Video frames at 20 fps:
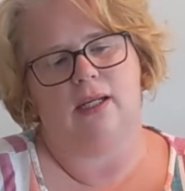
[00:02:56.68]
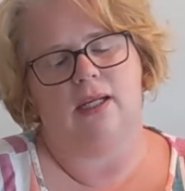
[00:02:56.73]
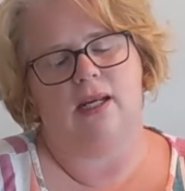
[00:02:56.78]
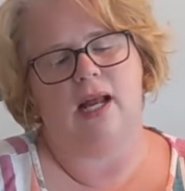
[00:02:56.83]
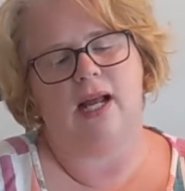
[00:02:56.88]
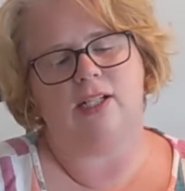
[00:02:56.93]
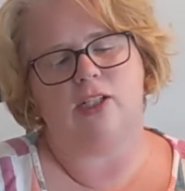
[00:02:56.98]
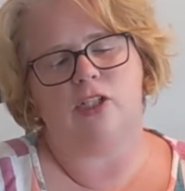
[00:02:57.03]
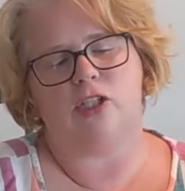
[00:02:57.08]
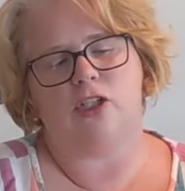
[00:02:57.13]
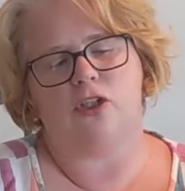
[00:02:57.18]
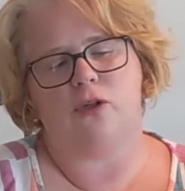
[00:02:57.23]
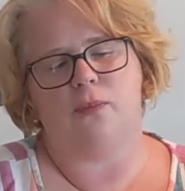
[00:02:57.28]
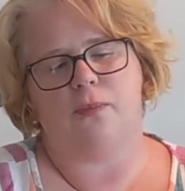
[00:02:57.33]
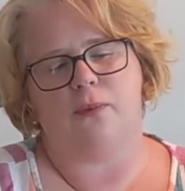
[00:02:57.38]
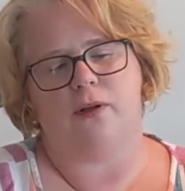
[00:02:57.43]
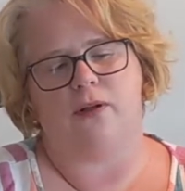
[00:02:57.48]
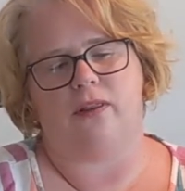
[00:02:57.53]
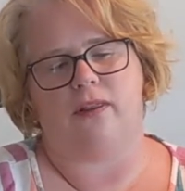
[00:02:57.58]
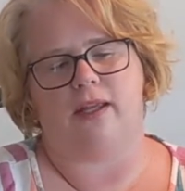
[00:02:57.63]
not
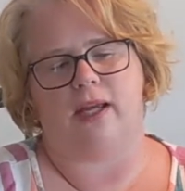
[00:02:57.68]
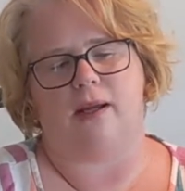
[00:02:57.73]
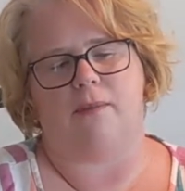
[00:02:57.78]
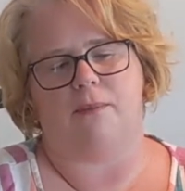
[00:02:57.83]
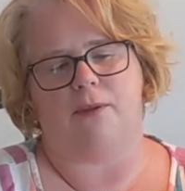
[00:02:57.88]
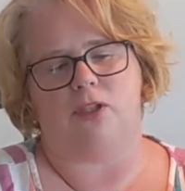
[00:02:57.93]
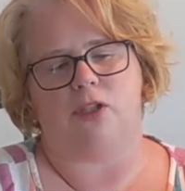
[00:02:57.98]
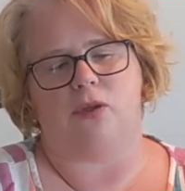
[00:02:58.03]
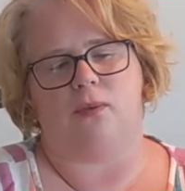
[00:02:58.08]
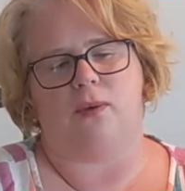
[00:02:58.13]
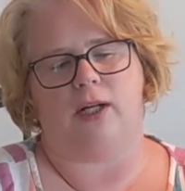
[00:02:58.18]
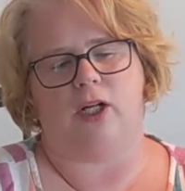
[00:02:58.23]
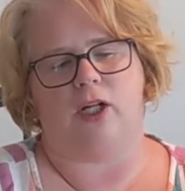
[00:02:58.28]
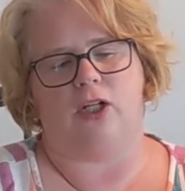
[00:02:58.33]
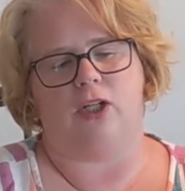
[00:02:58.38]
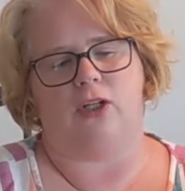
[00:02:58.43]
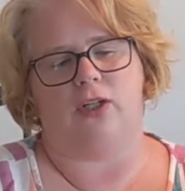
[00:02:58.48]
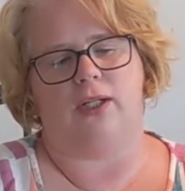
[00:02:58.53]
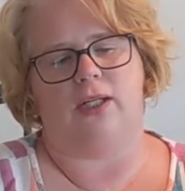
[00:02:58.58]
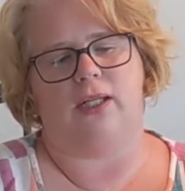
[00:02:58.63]
super thick, but you want a
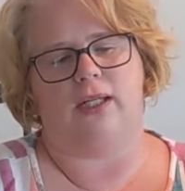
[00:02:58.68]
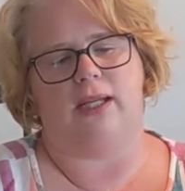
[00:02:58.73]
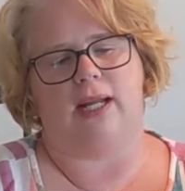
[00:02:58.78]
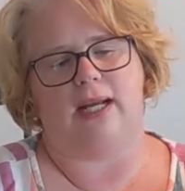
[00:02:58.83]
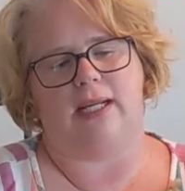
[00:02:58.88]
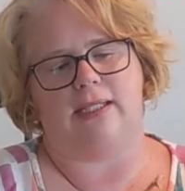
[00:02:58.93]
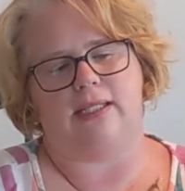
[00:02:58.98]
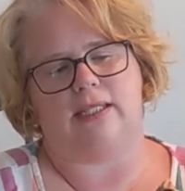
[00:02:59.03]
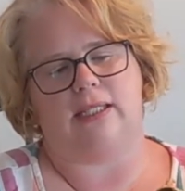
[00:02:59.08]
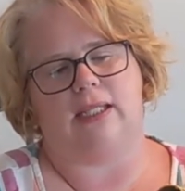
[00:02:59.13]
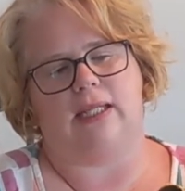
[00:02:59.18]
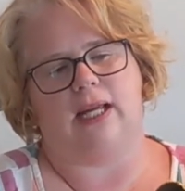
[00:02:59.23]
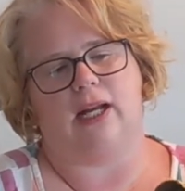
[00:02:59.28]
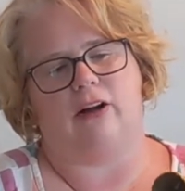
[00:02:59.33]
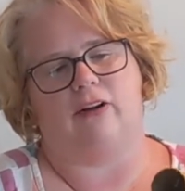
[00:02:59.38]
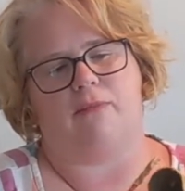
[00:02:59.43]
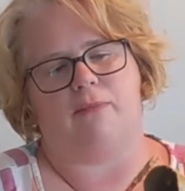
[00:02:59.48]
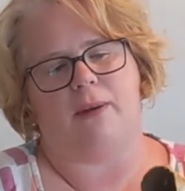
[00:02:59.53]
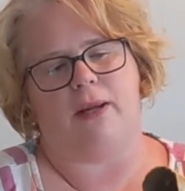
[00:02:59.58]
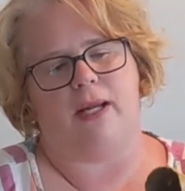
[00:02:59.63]
good, nice
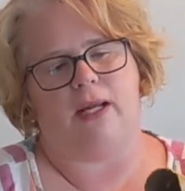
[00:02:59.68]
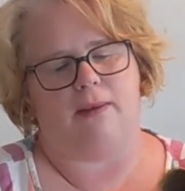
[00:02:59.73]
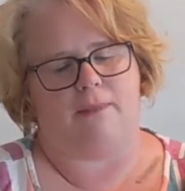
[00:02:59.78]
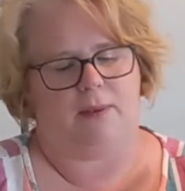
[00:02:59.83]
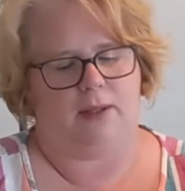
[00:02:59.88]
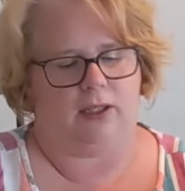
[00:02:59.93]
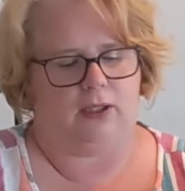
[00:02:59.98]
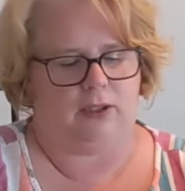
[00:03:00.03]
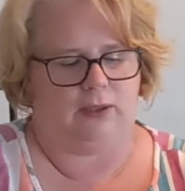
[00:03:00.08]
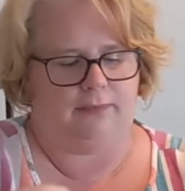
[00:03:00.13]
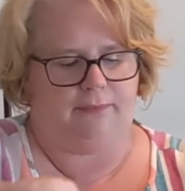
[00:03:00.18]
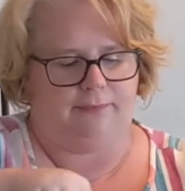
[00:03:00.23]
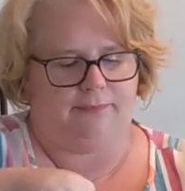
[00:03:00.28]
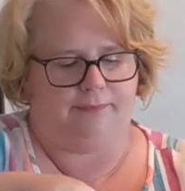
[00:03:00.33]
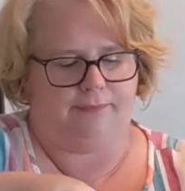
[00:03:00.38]
layer of peanut butter.